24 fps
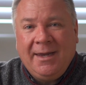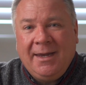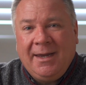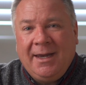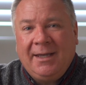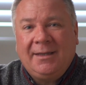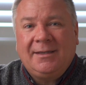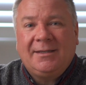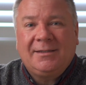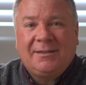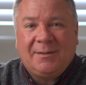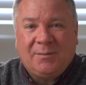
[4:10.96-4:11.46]

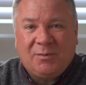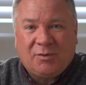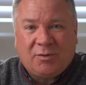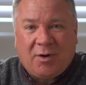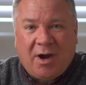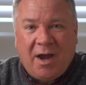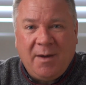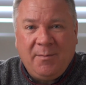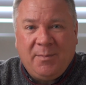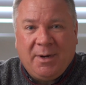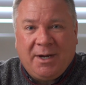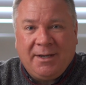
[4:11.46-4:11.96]
hit the
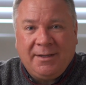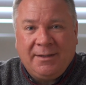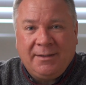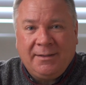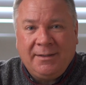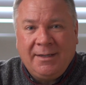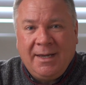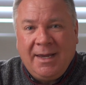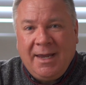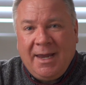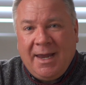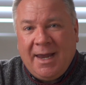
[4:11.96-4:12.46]
subscribe
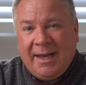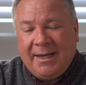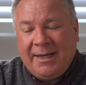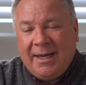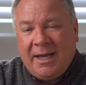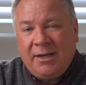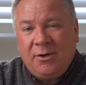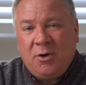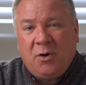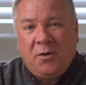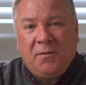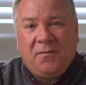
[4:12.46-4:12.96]
button and
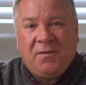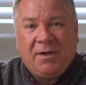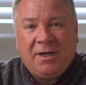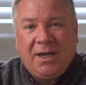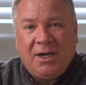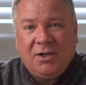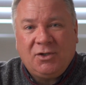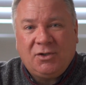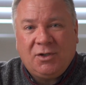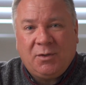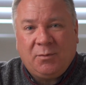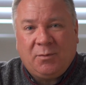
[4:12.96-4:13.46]
get
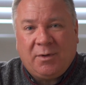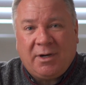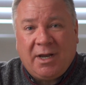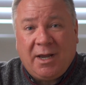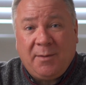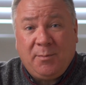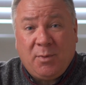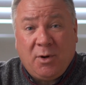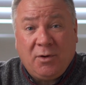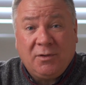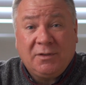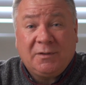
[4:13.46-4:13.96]
notification when
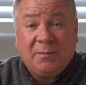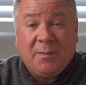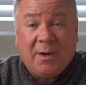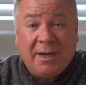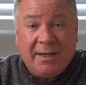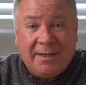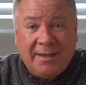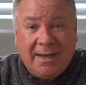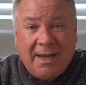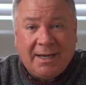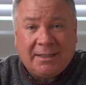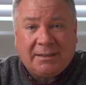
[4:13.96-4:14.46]
I post
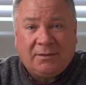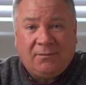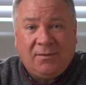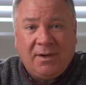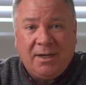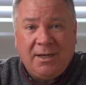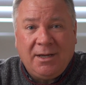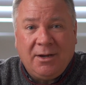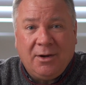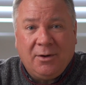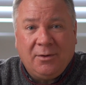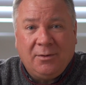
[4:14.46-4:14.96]
my next
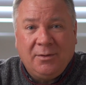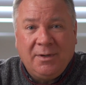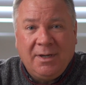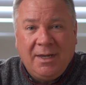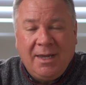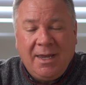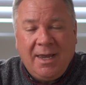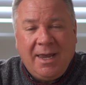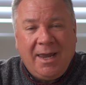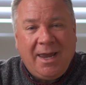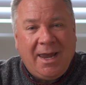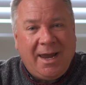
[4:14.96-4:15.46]
video.
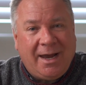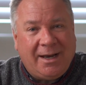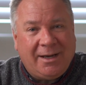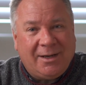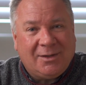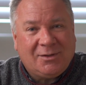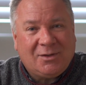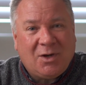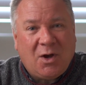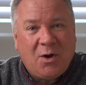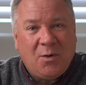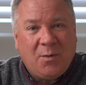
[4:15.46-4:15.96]
And
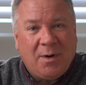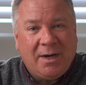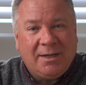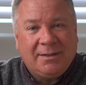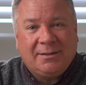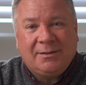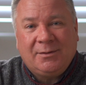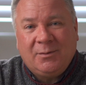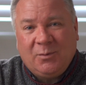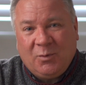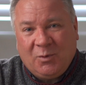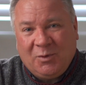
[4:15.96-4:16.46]
as
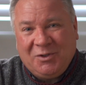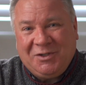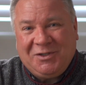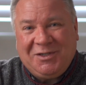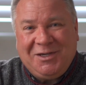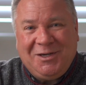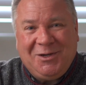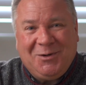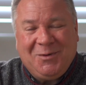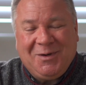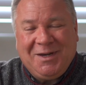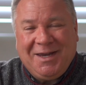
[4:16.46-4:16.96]
always, we'll
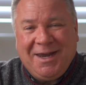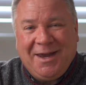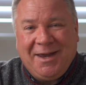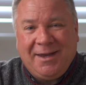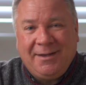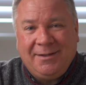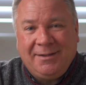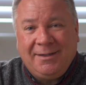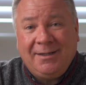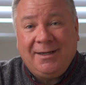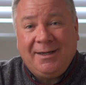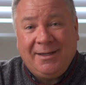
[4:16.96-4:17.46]
see you
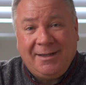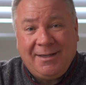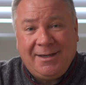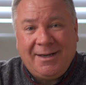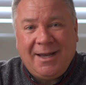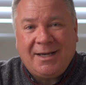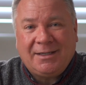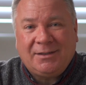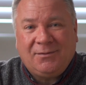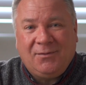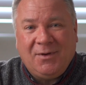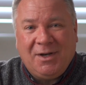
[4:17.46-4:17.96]
again in the
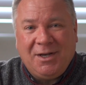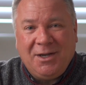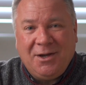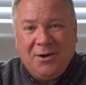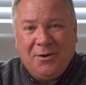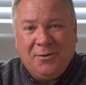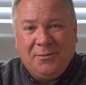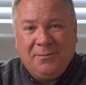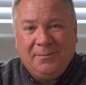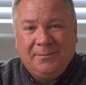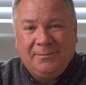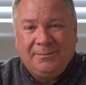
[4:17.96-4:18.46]
next
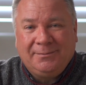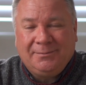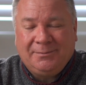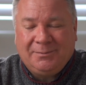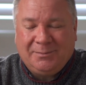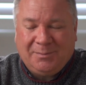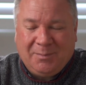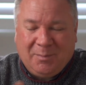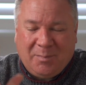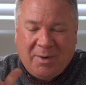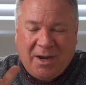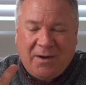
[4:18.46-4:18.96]
video.
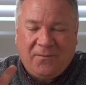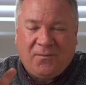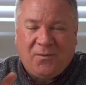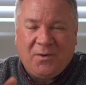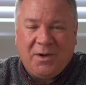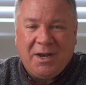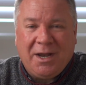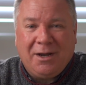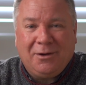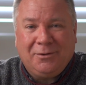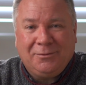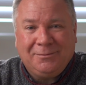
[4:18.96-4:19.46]
Bye for
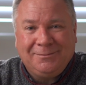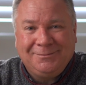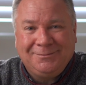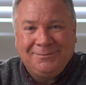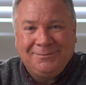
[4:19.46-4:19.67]
now.